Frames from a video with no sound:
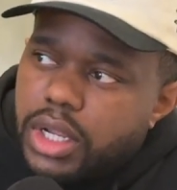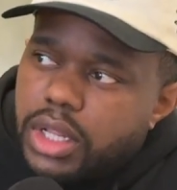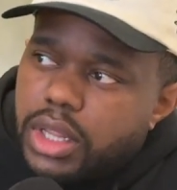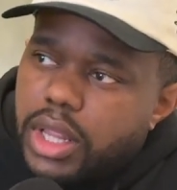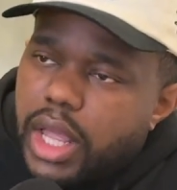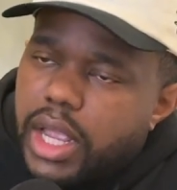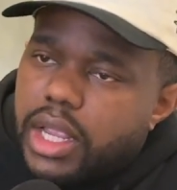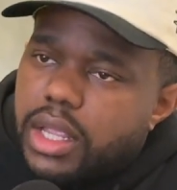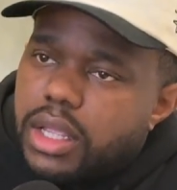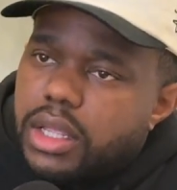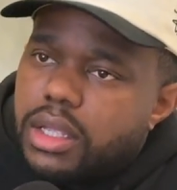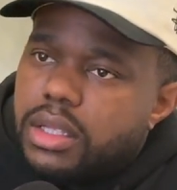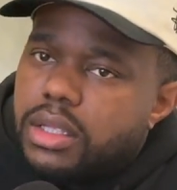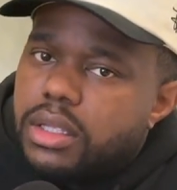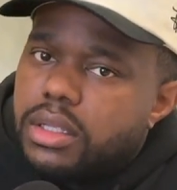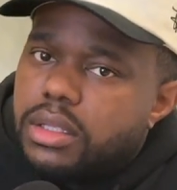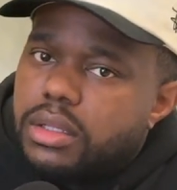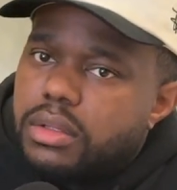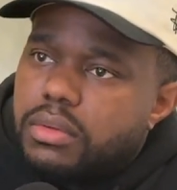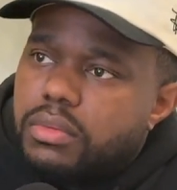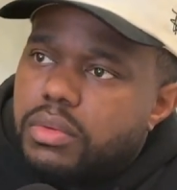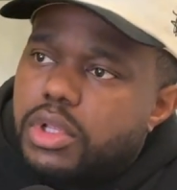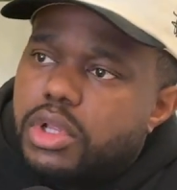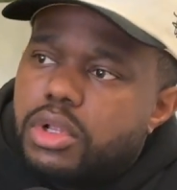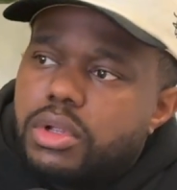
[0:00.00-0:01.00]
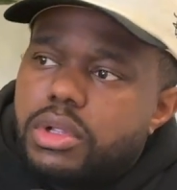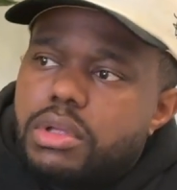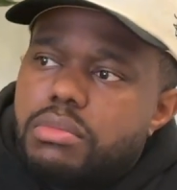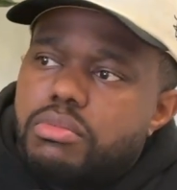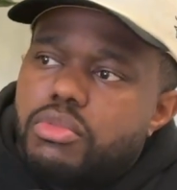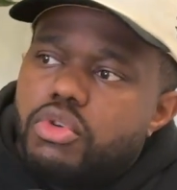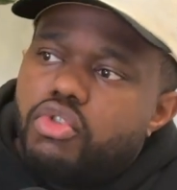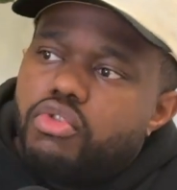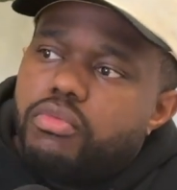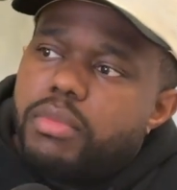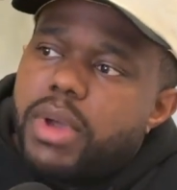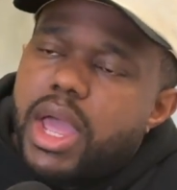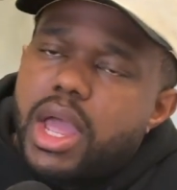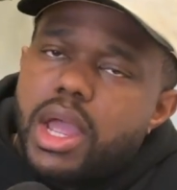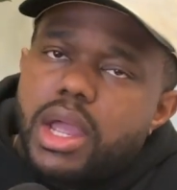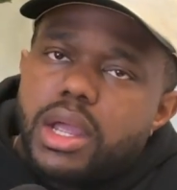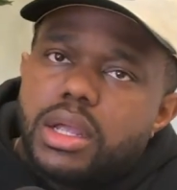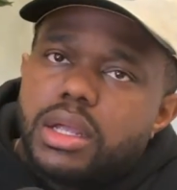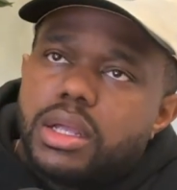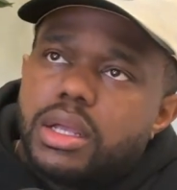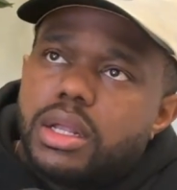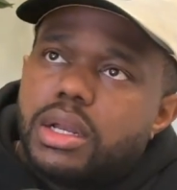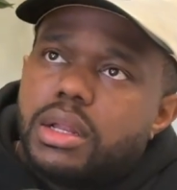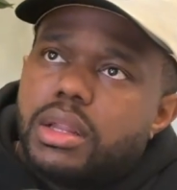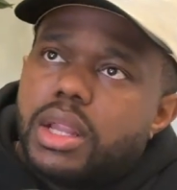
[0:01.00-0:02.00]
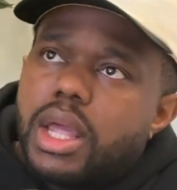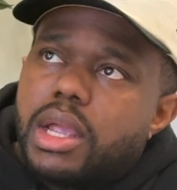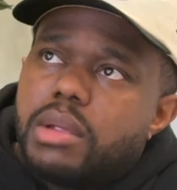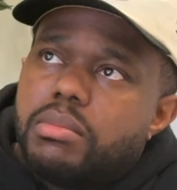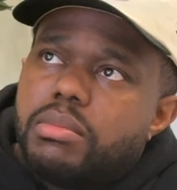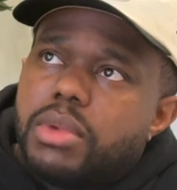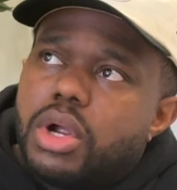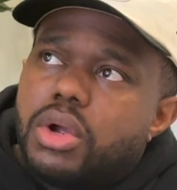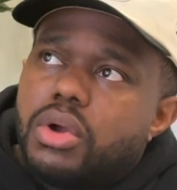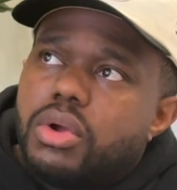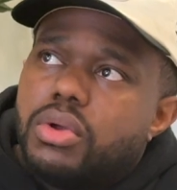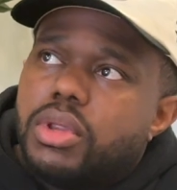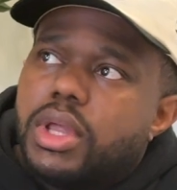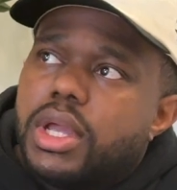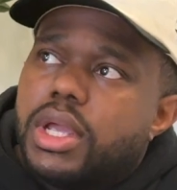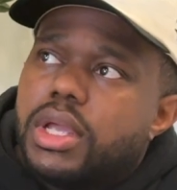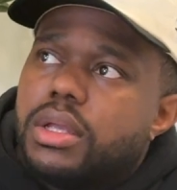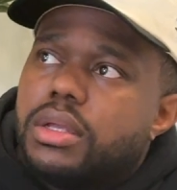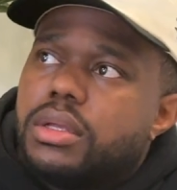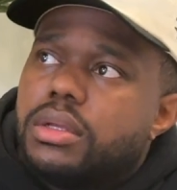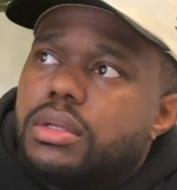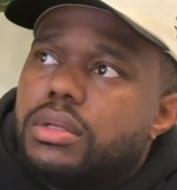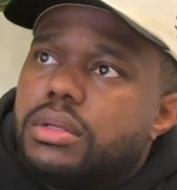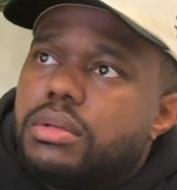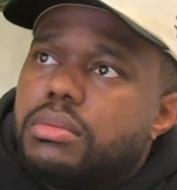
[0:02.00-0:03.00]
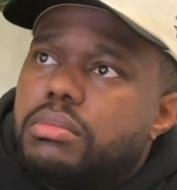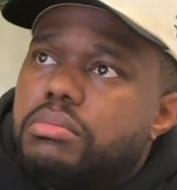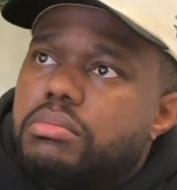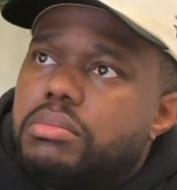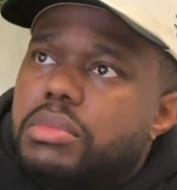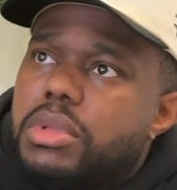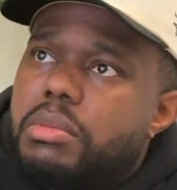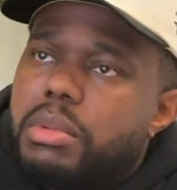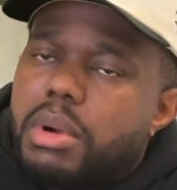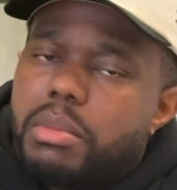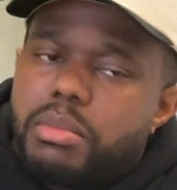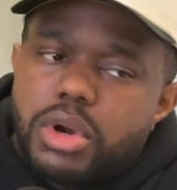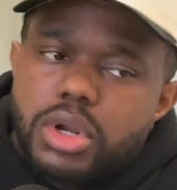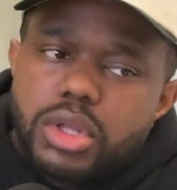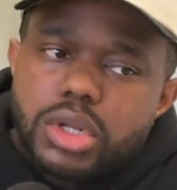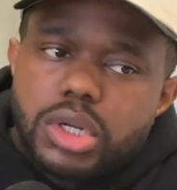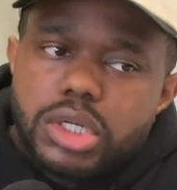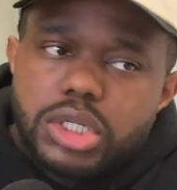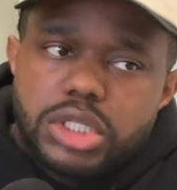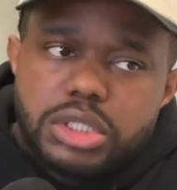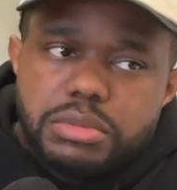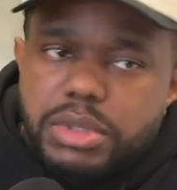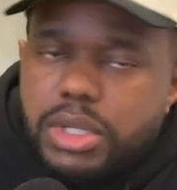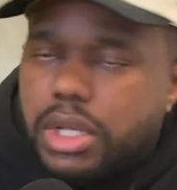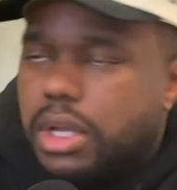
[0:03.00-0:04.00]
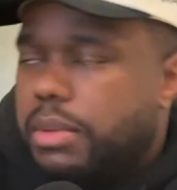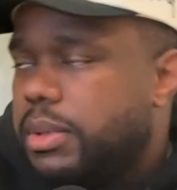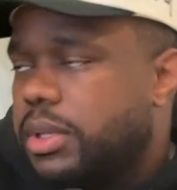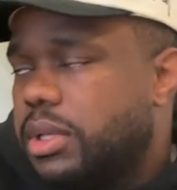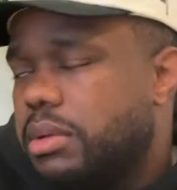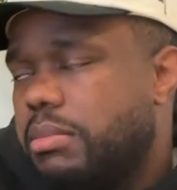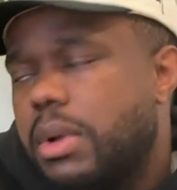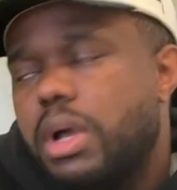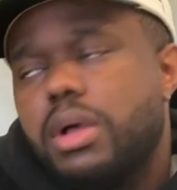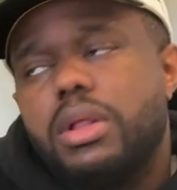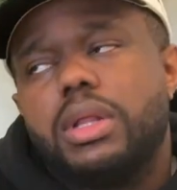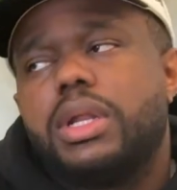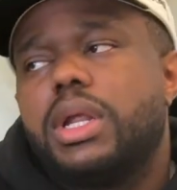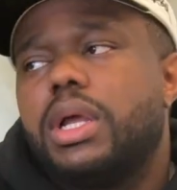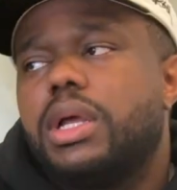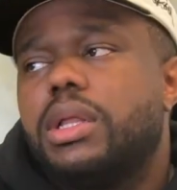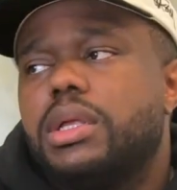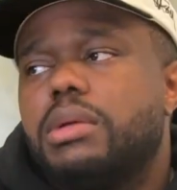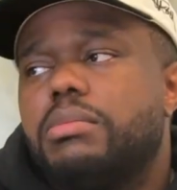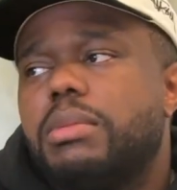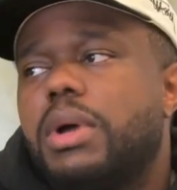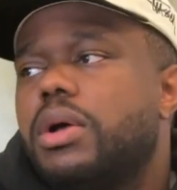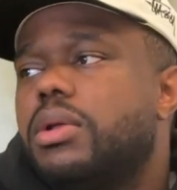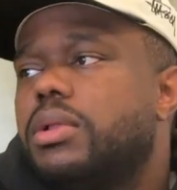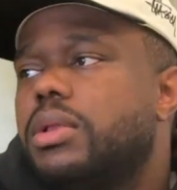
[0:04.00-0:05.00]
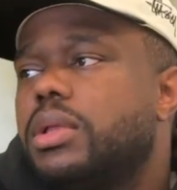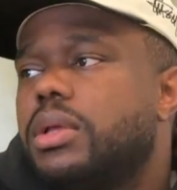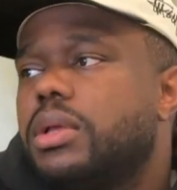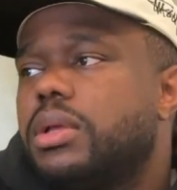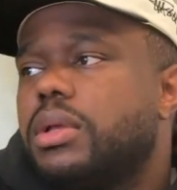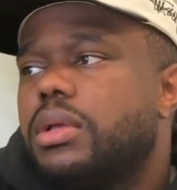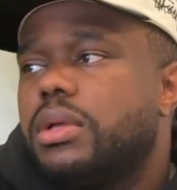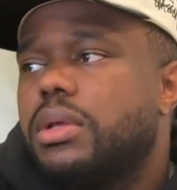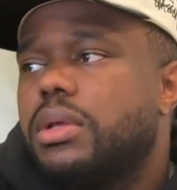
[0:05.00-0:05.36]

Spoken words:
Like we literally moved back and like, bro, like me and my brother just be up at the bowling alley bowling on a